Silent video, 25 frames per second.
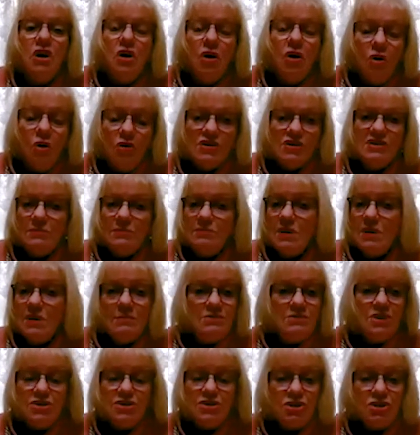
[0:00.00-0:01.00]
or
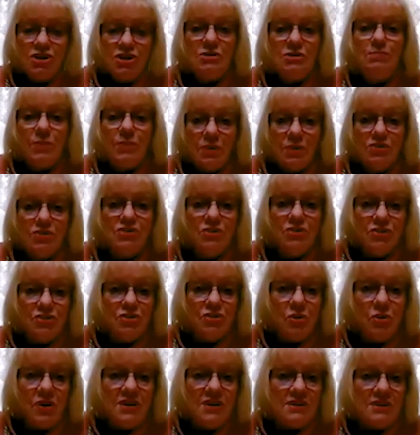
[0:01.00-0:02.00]
sometimes it's just a personal
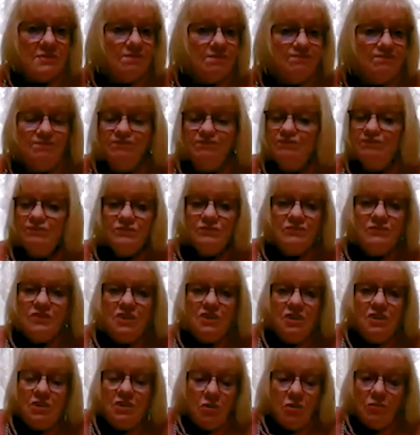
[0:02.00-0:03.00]
choice,
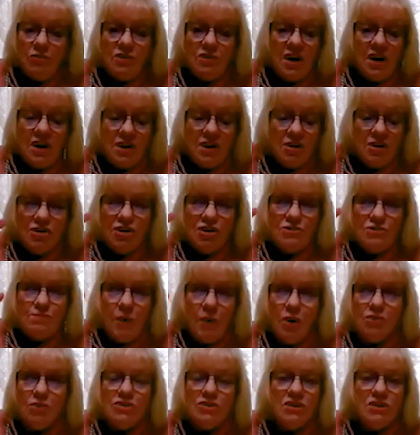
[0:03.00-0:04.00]
that you just
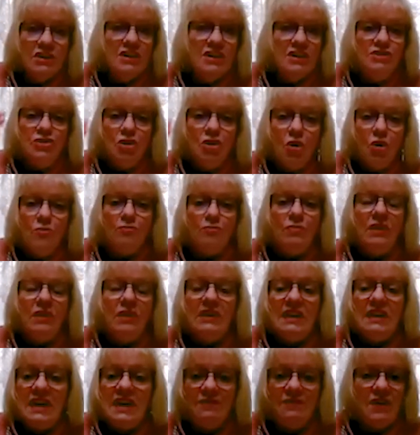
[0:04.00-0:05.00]
personally don't
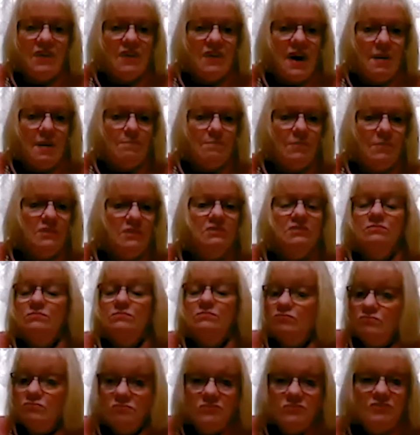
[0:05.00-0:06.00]
believe in them.
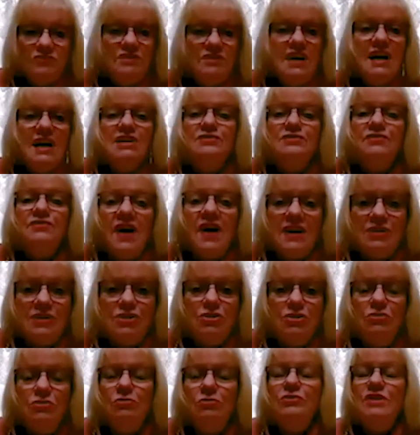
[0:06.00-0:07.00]
That's fine
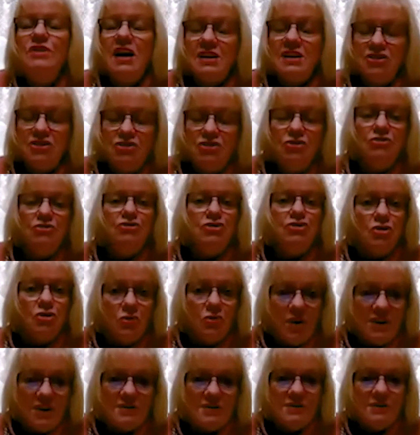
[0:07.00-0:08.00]
too. That's your
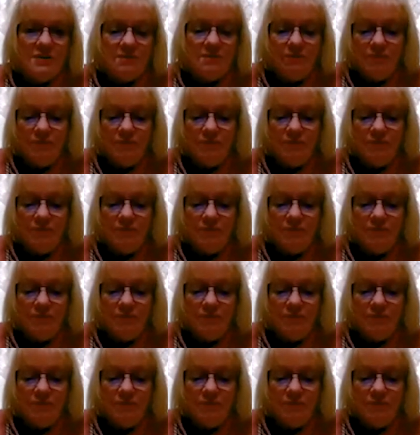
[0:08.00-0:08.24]
choice.